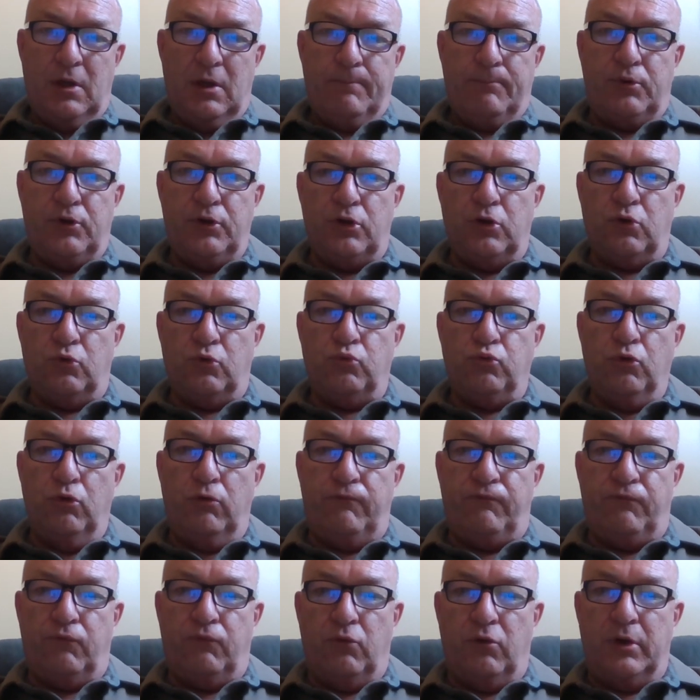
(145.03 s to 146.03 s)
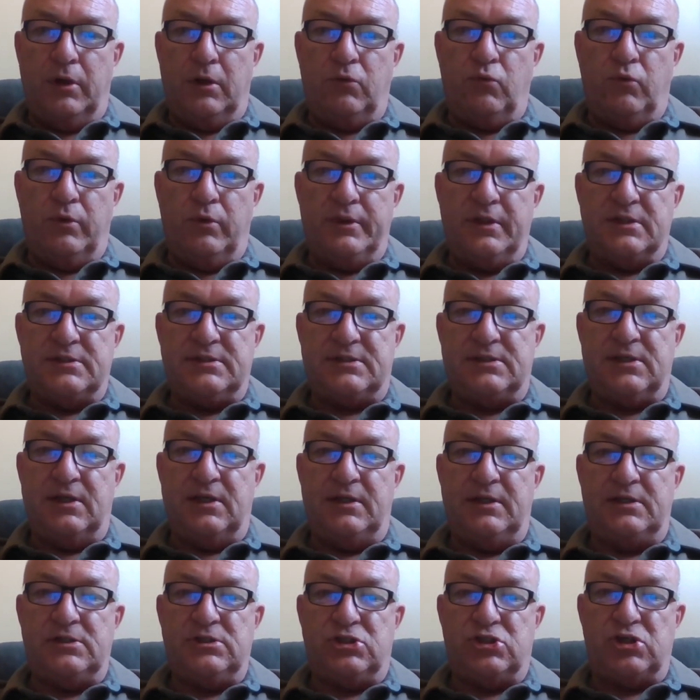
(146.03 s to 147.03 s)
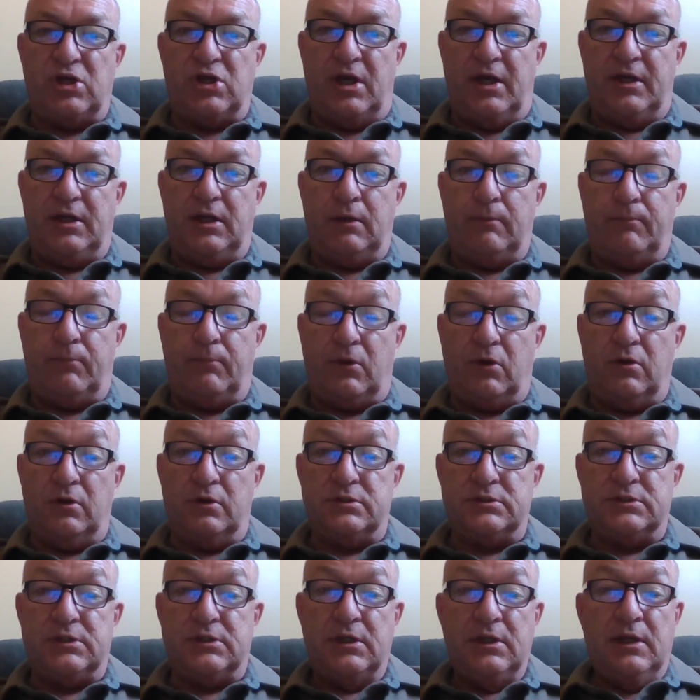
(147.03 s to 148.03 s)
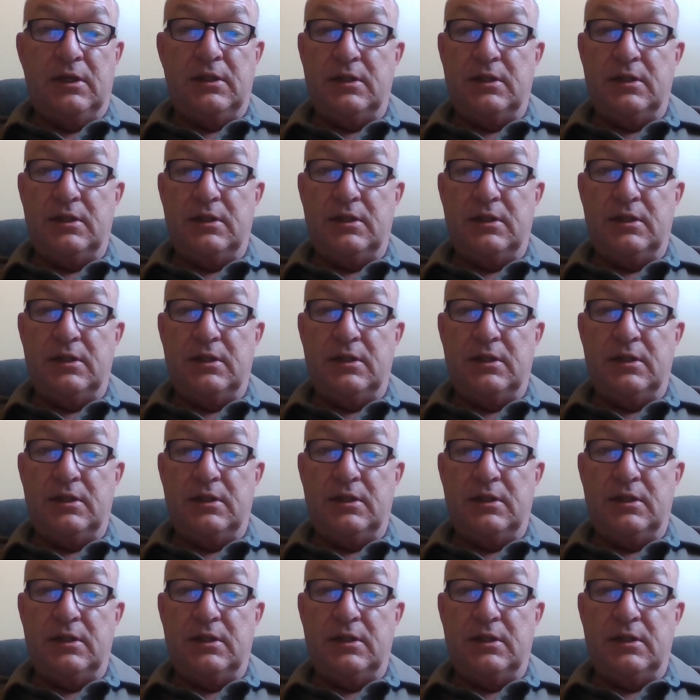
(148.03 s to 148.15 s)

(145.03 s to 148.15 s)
put a roof on it when the sun is shining cause